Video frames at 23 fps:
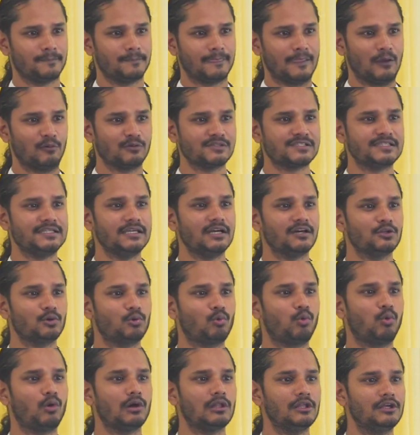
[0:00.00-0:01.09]
Now, what's the other
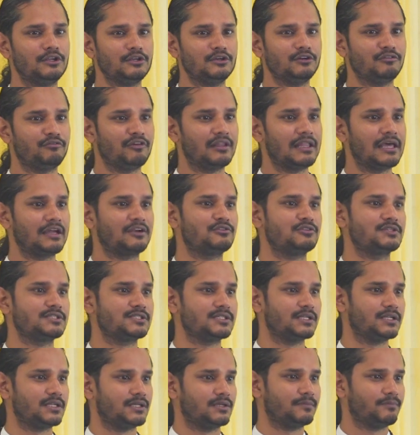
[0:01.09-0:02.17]
quality of
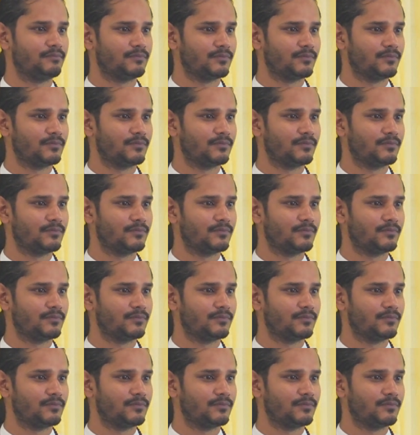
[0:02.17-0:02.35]
electricity?